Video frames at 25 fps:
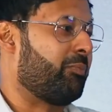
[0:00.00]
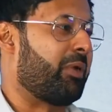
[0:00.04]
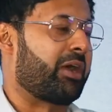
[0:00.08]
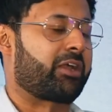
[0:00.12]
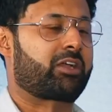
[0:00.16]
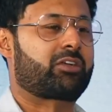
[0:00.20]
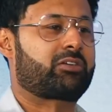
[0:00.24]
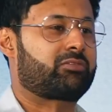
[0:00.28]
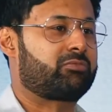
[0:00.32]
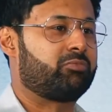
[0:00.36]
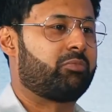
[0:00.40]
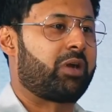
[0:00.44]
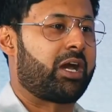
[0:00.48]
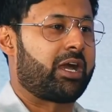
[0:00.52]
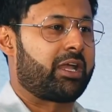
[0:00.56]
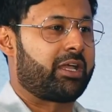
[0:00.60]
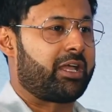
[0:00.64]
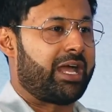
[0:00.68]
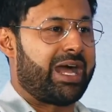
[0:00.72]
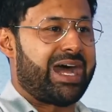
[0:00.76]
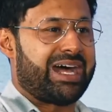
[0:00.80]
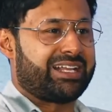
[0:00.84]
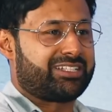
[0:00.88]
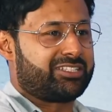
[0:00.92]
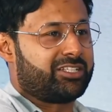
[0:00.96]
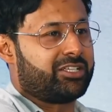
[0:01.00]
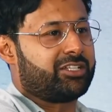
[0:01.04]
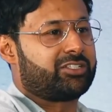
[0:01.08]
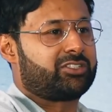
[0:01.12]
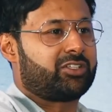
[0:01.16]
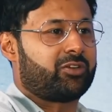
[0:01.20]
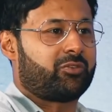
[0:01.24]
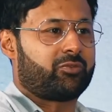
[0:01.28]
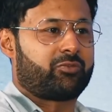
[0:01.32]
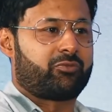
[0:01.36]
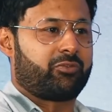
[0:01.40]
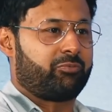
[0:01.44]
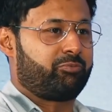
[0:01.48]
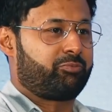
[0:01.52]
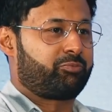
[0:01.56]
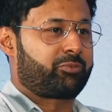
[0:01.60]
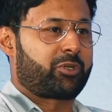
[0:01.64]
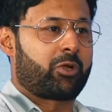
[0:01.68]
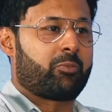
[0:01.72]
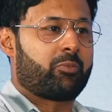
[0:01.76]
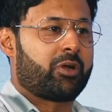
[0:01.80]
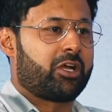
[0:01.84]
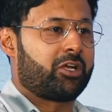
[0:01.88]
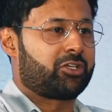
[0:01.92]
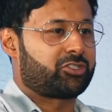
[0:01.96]
my assets of
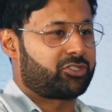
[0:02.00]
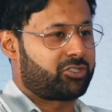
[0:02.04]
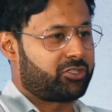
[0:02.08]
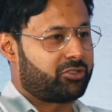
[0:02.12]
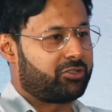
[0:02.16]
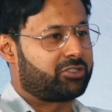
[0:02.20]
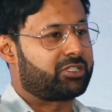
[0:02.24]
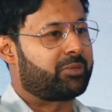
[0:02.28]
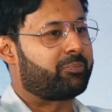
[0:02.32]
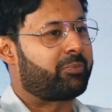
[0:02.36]
commercials